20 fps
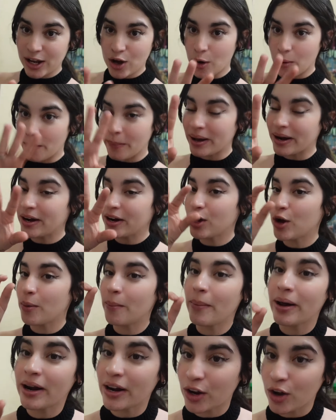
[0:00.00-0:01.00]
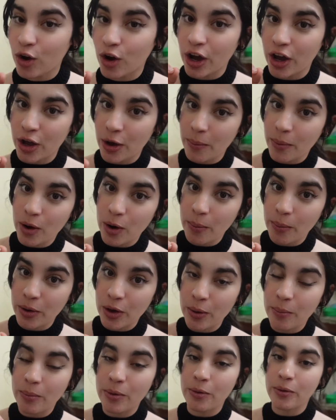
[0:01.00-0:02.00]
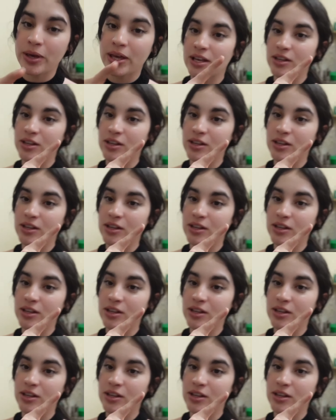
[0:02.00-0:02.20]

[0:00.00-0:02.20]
Delicious, more delicious, more delicious than any I've